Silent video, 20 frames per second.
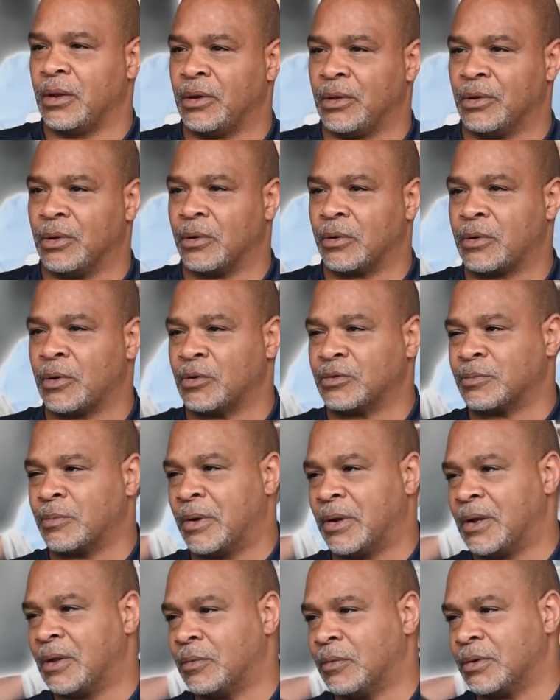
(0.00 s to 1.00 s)
you know, Coach
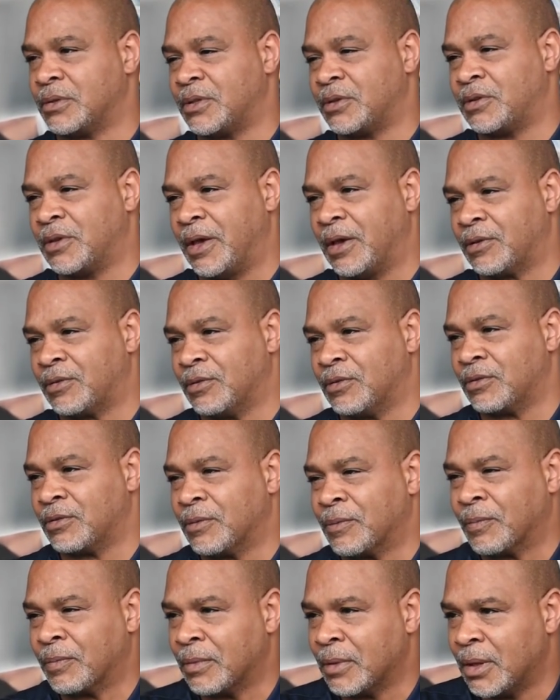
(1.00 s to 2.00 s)
Brown had went to Texas,